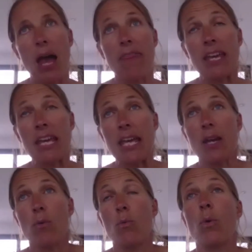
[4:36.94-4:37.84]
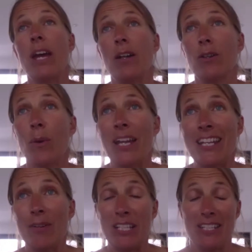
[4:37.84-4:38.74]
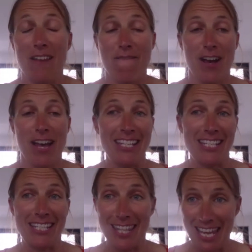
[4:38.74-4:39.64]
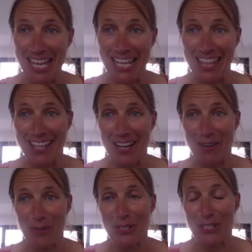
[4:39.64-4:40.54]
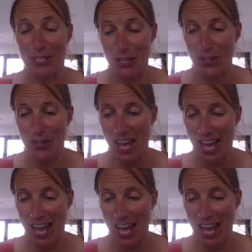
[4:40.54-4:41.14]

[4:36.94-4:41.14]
think it will, once I find the thing that I want to do,